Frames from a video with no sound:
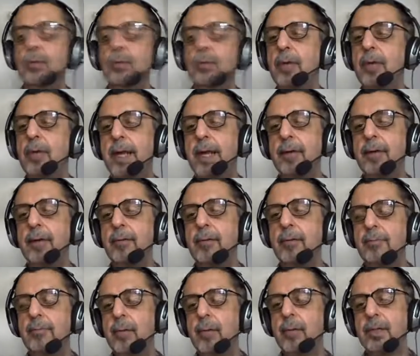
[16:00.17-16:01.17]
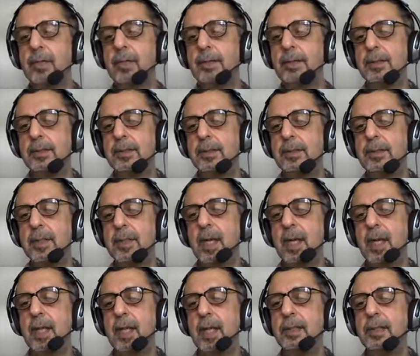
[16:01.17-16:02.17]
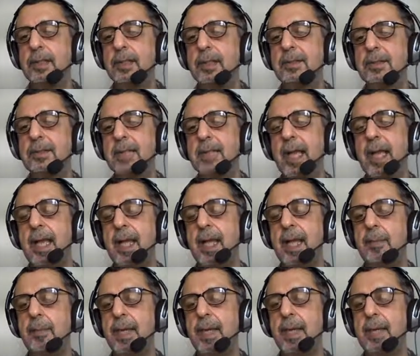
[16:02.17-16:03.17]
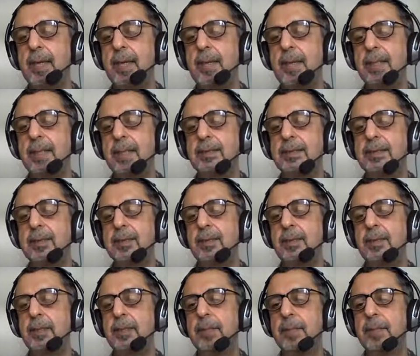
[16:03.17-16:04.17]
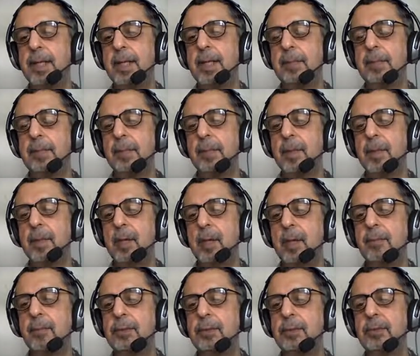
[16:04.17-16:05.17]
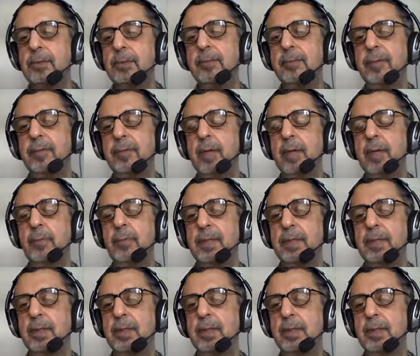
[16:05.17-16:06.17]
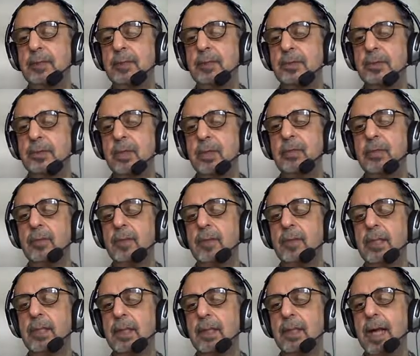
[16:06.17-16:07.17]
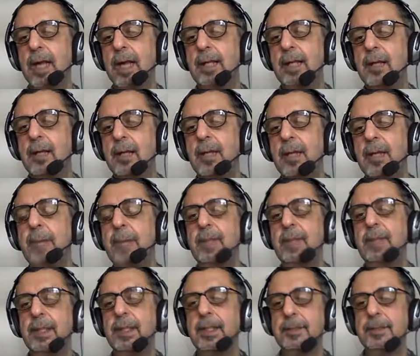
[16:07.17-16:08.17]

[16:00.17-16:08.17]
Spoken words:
head of water. This air pipe and sounding pipe, which were filled with salt water, are now empty.